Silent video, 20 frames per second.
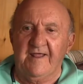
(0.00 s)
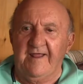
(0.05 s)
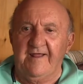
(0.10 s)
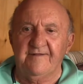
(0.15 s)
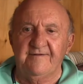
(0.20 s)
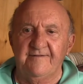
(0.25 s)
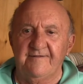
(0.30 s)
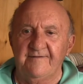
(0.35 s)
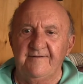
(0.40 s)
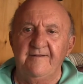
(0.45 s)

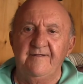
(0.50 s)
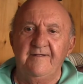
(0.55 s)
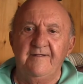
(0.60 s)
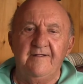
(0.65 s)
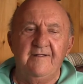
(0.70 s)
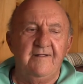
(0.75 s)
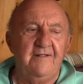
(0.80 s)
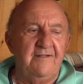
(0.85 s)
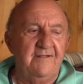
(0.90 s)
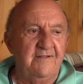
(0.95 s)
landed,
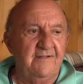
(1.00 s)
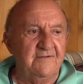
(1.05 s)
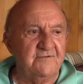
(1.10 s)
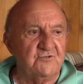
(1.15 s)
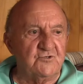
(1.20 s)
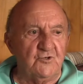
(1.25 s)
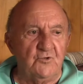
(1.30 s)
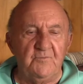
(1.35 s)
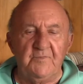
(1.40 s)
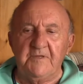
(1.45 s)
and
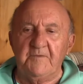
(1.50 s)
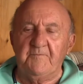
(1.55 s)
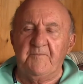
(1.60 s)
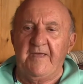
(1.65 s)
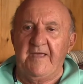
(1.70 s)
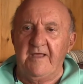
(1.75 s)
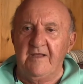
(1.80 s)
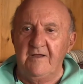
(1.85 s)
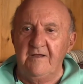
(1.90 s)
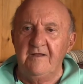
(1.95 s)
Subic
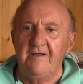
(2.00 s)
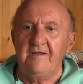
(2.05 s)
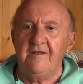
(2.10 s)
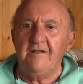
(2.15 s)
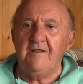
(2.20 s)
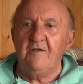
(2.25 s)
Bay,